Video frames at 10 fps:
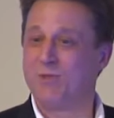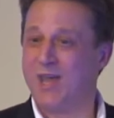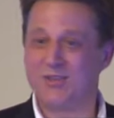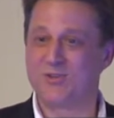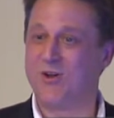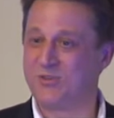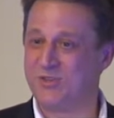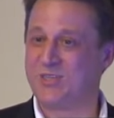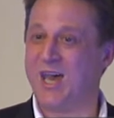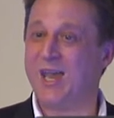but that's not
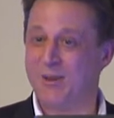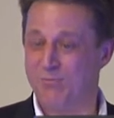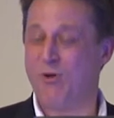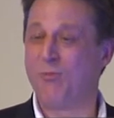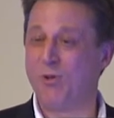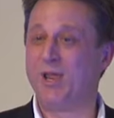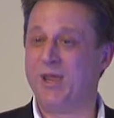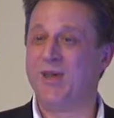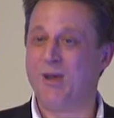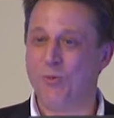to say it
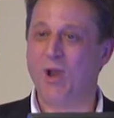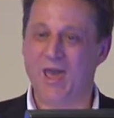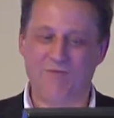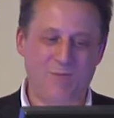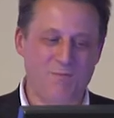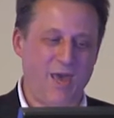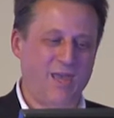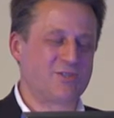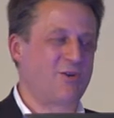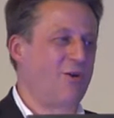probably will have
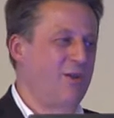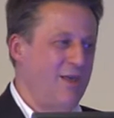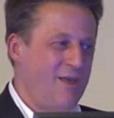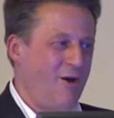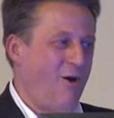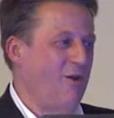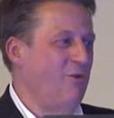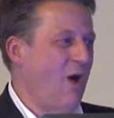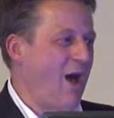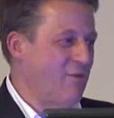impacts
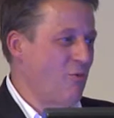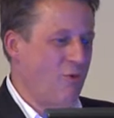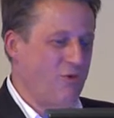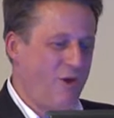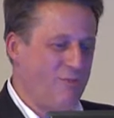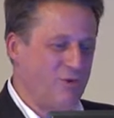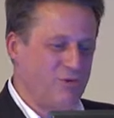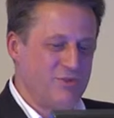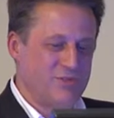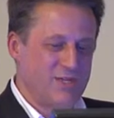on other
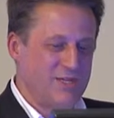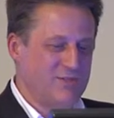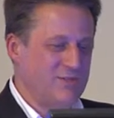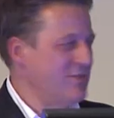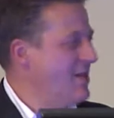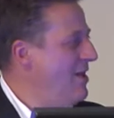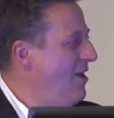autoimmune diseases.